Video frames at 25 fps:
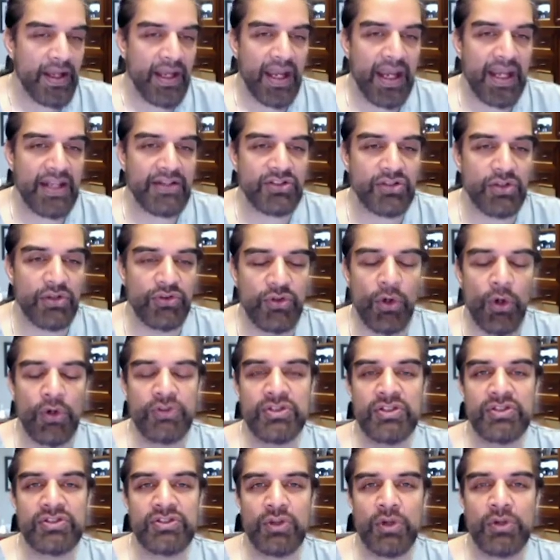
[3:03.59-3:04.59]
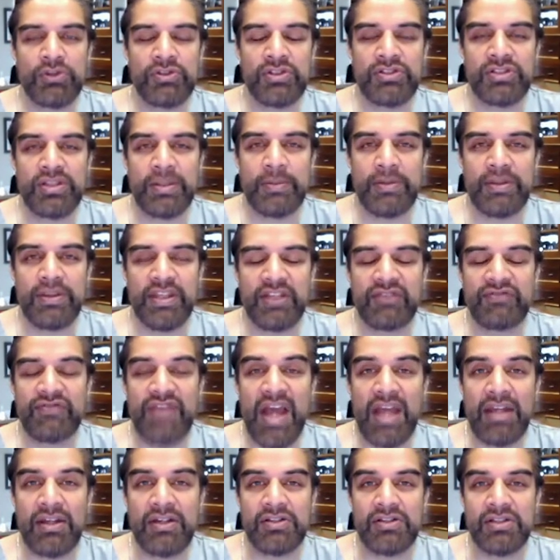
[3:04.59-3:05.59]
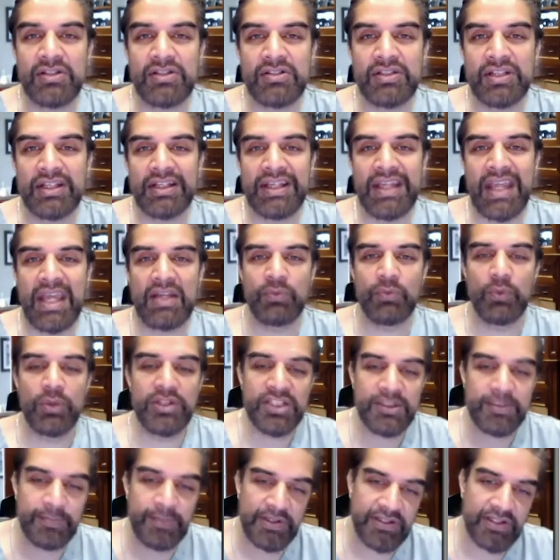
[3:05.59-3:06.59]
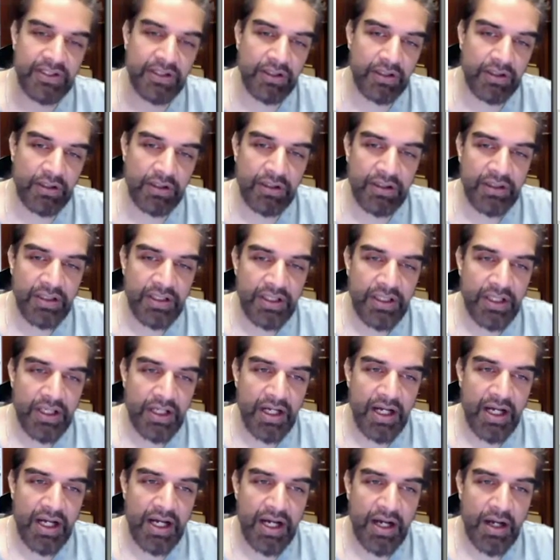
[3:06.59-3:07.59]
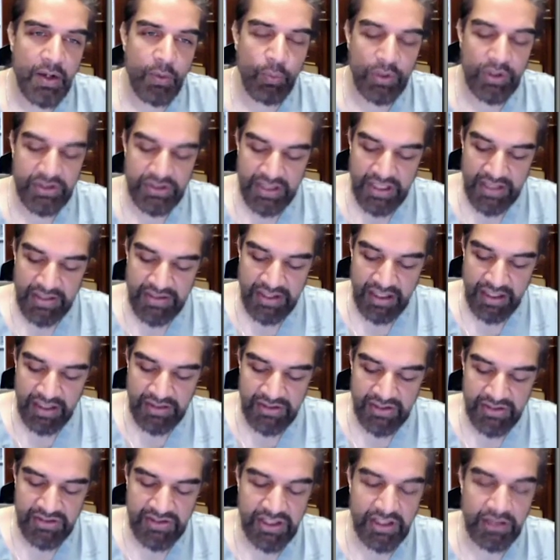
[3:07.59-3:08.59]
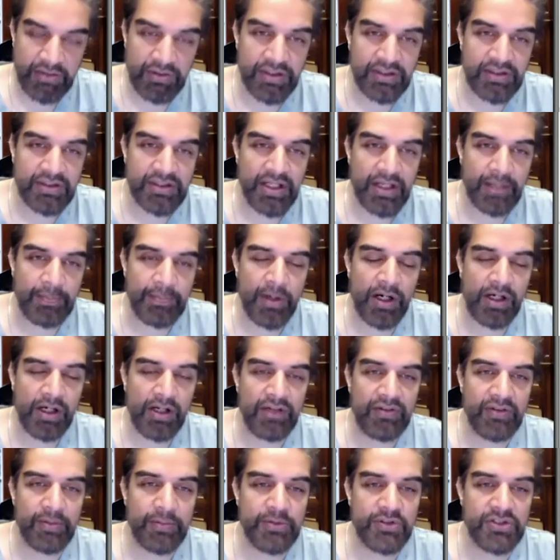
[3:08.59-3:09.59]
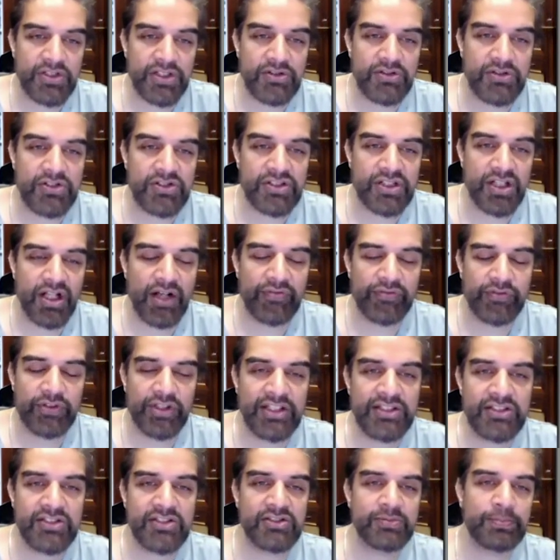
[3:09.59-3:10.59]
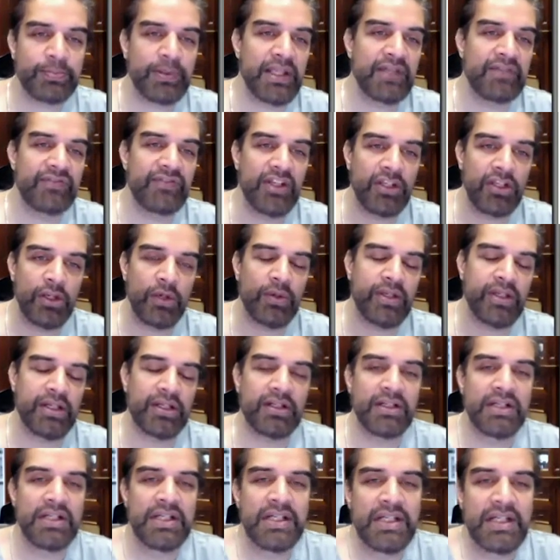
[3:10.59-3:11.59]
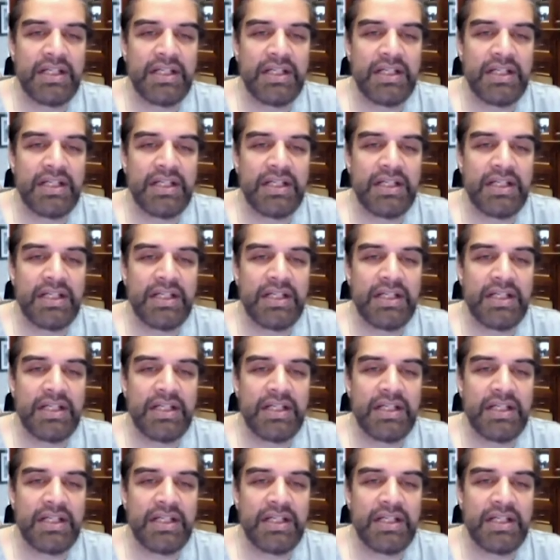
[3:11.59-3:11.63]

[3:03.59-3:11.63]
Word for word: And so those are those are some of the advantages again with this material, uh, which I think is a secret uh, part of the procedure itself. So let's just play a video here.